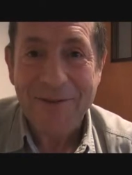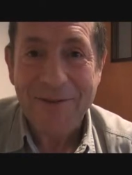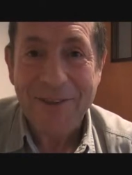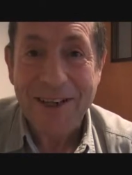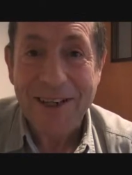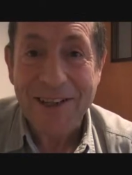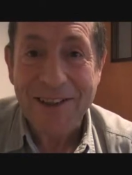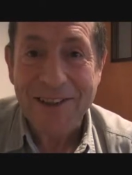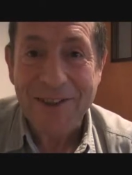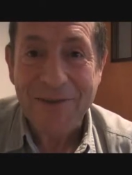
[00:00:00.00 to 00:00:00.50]

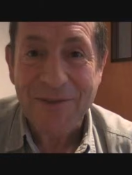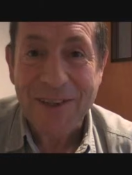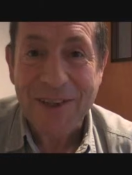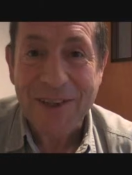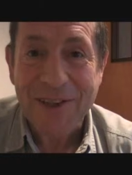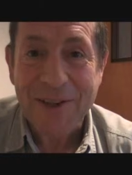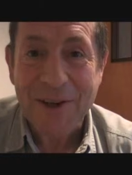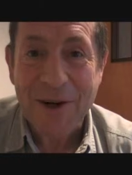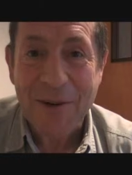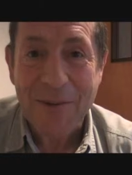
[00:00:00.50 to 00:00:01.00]
very
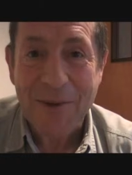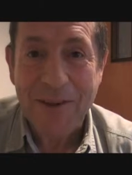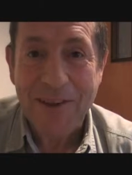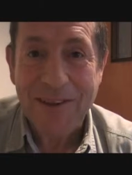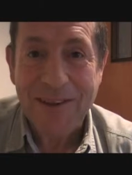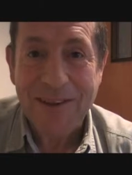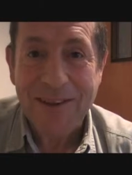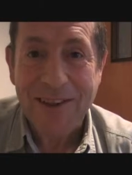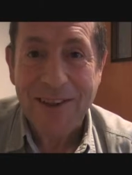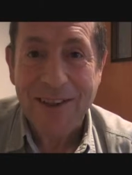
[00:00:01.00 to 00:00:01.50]
severe
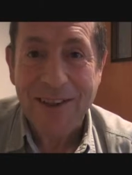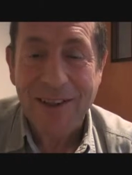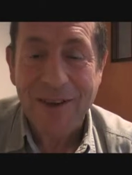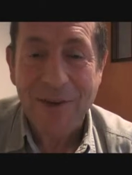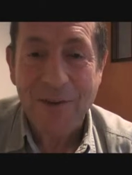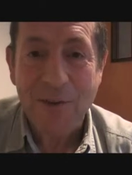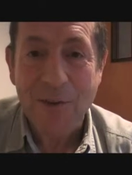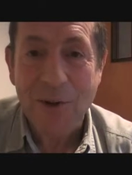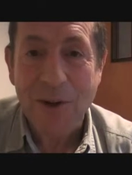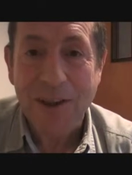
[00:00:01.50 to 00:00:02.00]
turbulence.
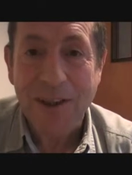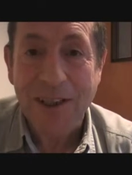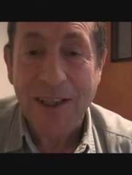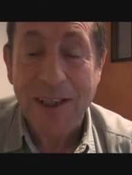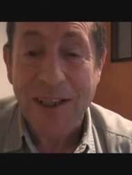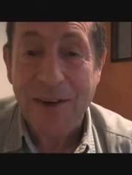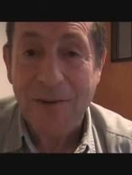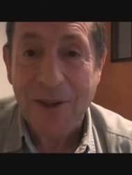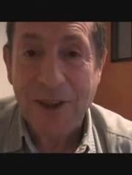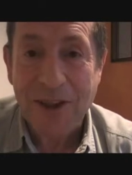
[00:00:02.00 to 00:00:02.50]
One
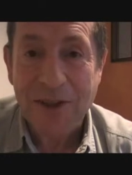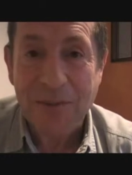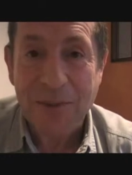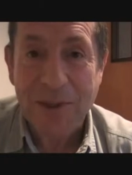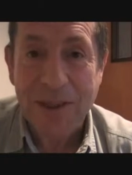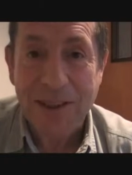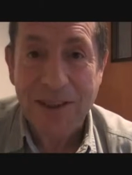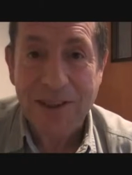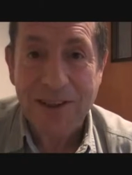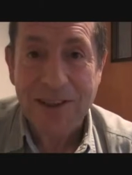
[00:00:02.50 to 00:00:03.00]
had never
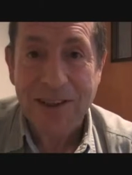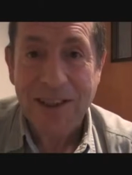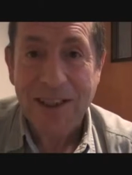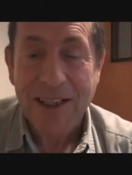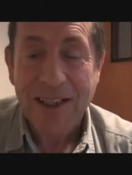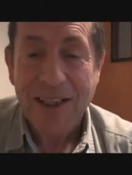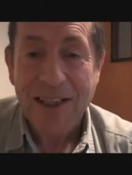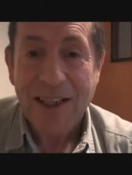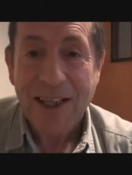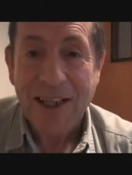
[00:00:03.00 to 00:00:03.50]
experienced,
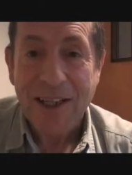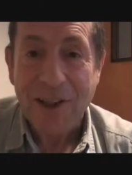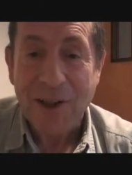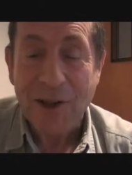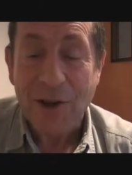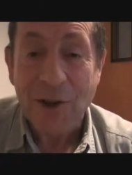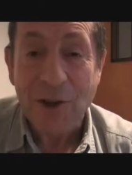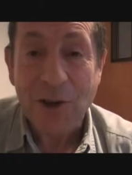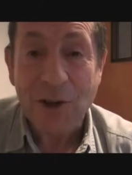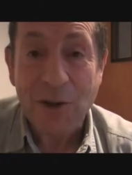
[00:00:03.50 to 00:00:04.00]
and
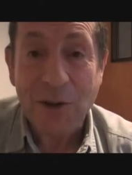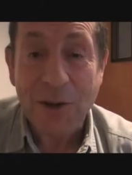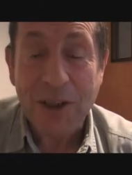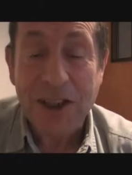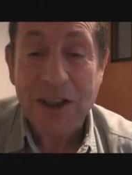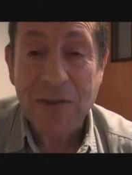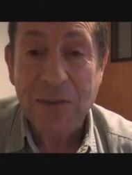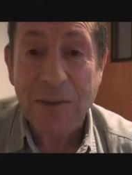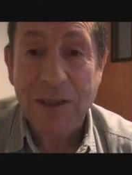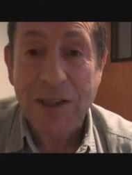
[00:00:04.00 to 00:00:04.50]
the other had only
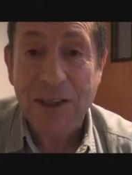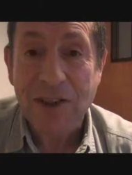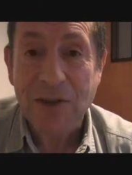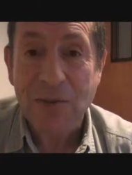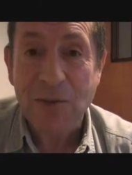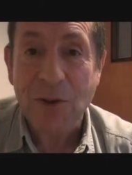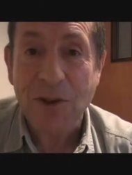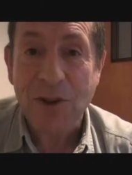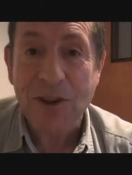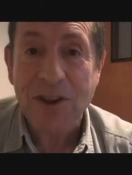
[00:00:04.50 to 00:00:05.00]

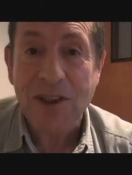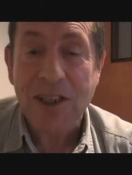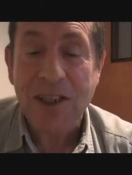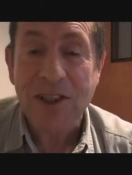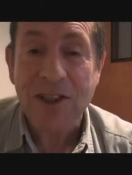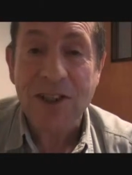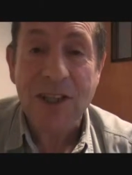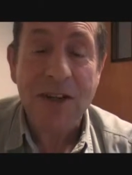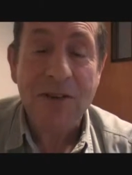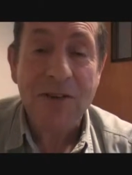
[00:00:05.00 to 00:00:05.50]
experienced once.
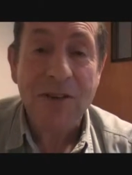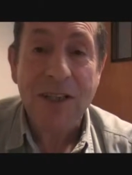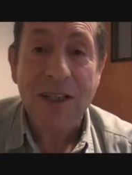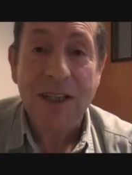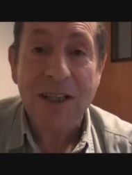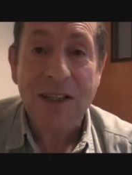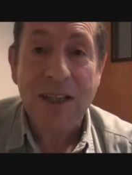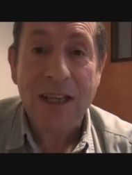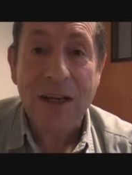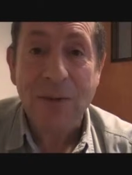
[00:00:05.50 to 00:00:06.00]
And
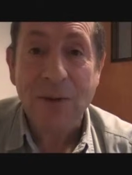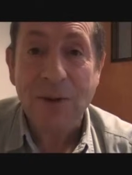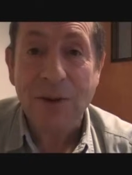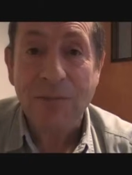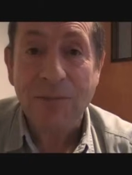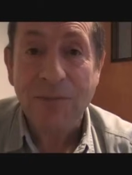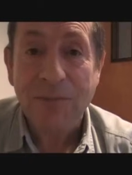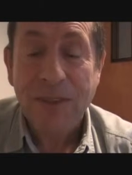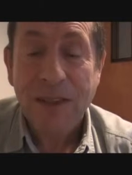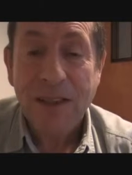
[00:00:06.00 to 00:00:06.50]
generally
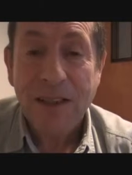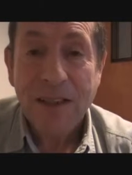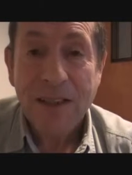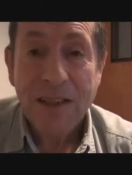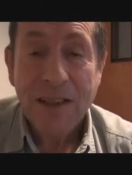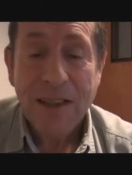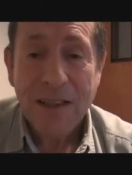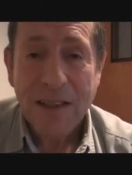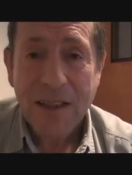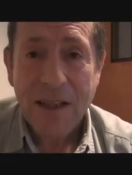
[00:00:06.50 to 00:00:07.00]

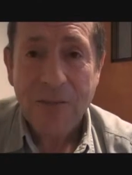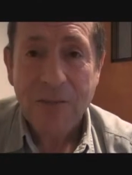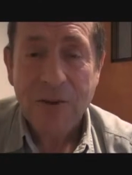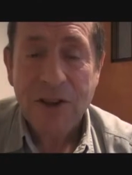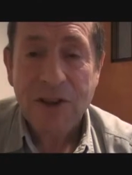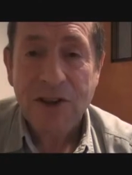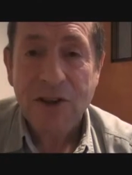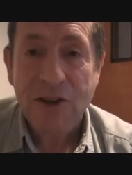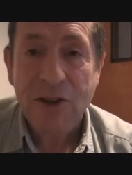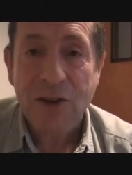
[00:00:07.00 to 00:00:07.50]
they
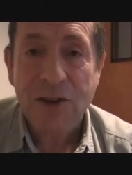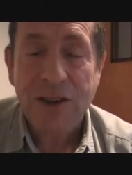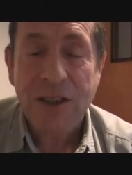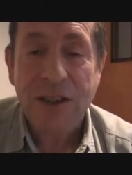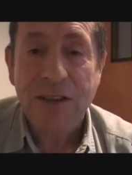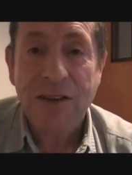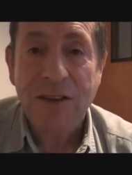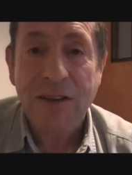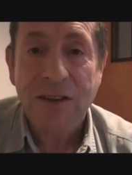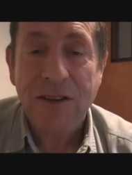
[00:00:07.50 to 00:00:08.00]
reassured us,
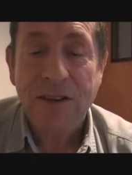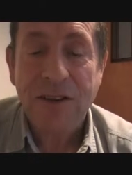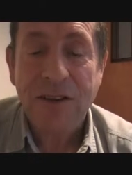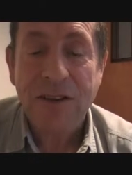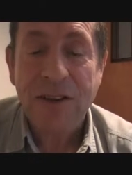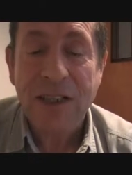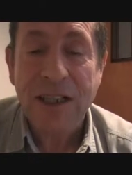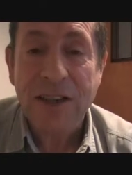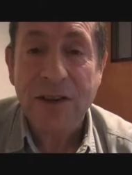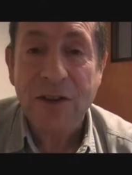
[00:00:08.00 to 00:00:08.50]

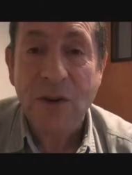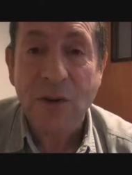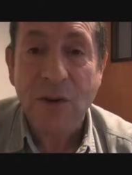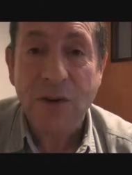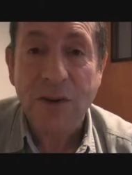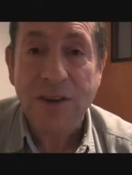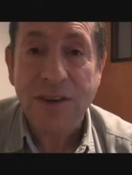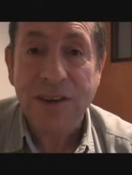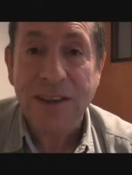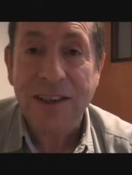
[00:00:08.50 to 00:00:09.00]
they
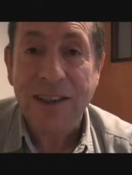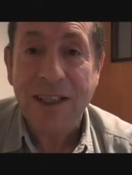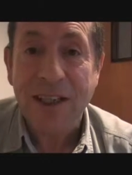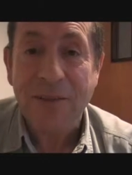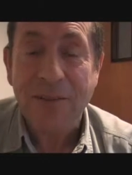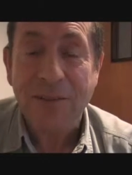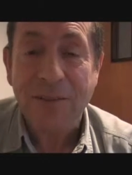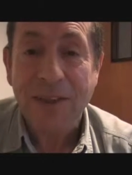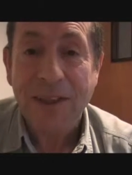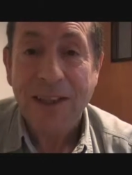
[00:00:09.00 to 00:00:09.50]
told us that
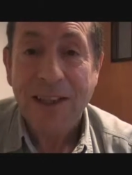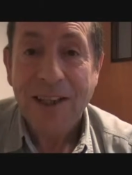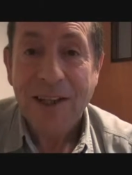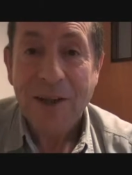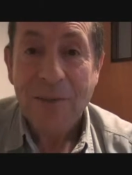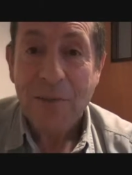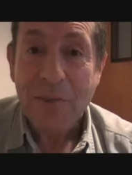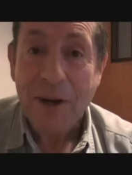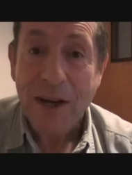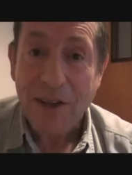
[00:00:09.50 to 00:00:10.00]

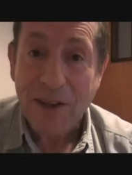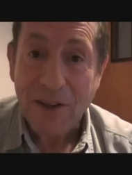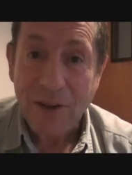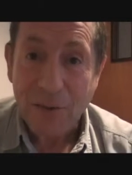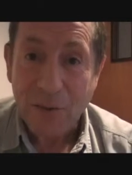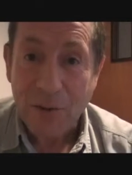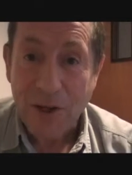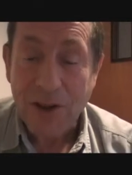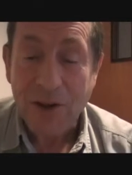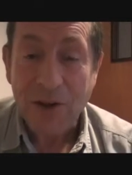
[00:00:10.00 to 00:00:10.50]
by their
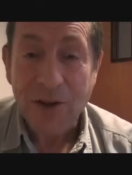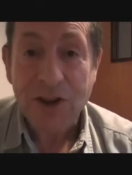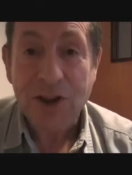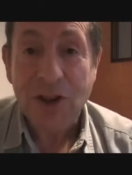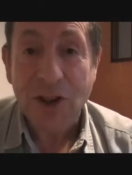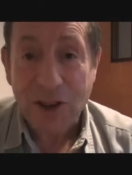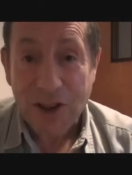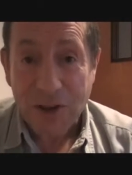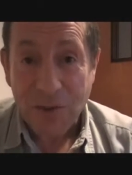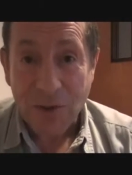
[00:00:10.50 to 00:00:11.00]
weather
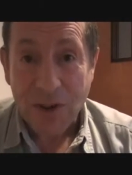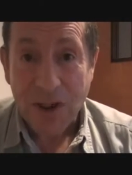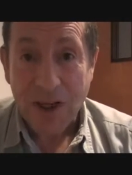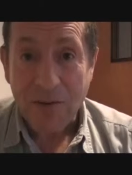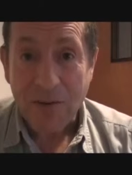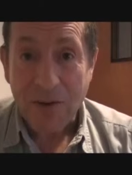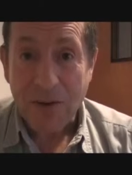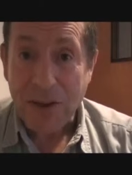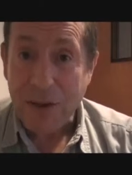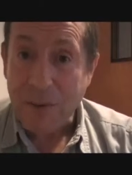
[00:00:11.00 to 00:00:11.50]
charts and what
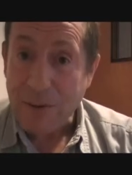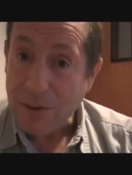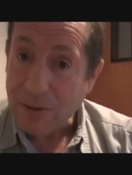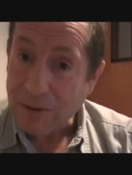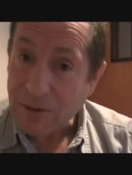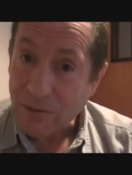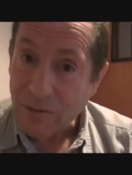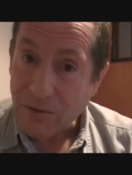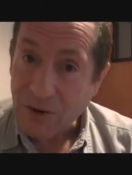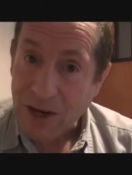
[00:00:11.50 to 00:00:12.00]
have you, they were able
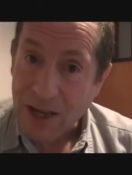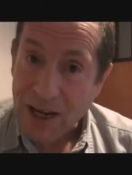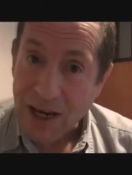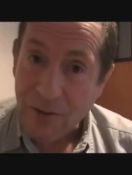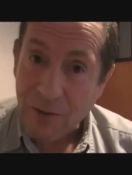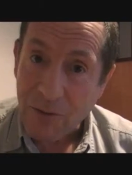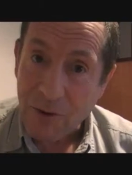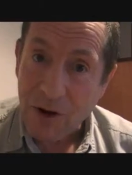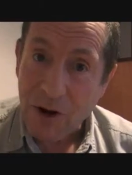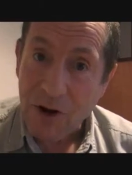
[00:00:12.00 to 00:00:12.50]
to fly
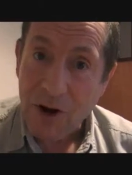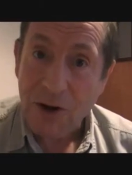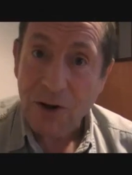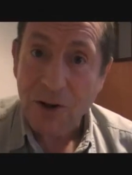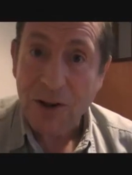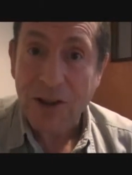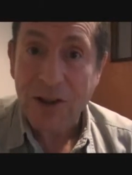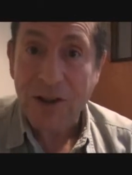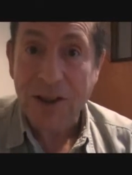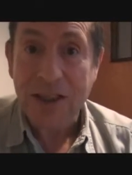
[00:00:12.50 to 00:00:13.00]

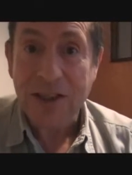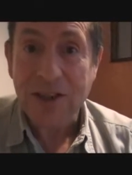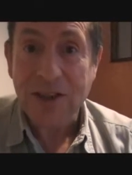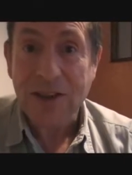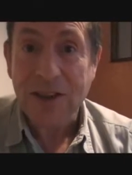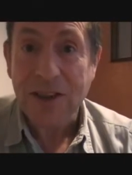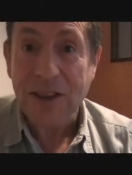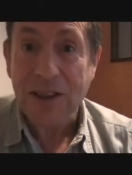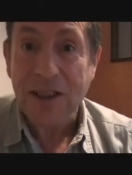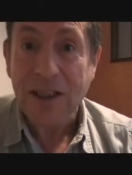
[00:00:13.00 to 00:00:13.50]
around
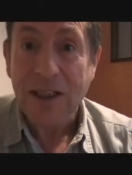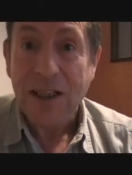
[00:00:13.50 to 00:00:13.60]
these